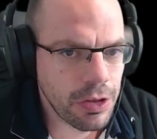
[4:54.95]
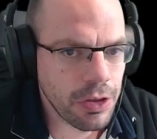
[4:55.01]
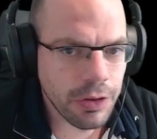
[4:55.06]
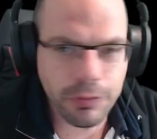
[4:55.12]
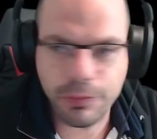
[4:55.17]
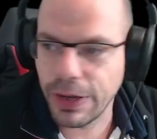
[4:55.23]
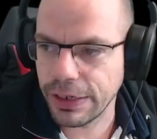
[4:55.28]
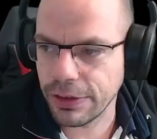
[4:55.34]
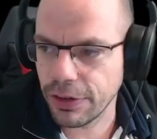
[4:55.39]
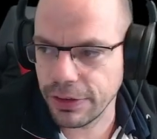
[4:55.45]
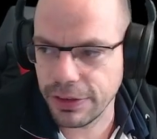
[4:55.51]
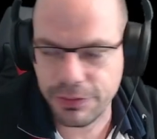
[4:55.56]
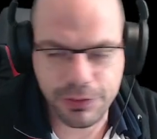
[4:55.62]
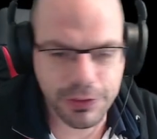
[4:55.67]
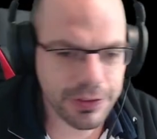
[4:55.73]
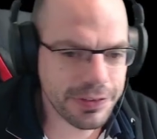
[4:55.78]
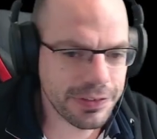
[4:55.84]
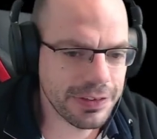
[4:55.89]
we are not
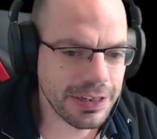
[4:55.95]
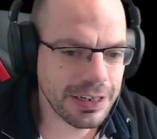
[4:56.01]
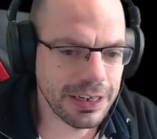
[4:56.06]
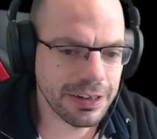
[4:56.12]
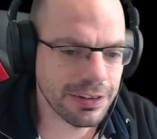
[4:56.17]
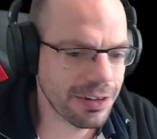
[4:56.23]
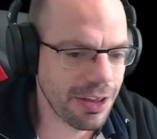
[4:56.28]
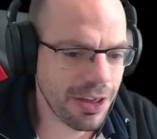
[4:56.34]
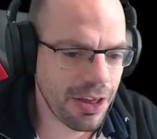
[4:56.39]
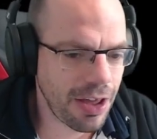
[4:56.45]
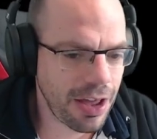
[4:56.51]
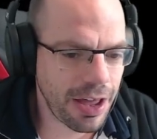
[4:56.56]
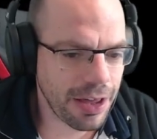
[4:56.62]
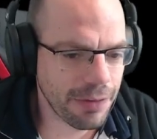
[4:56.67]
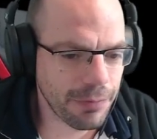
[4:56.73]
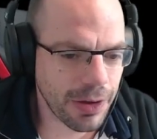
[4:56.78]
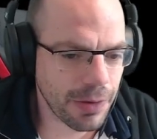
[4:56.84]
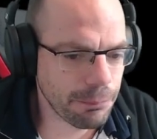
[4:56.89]
interested in a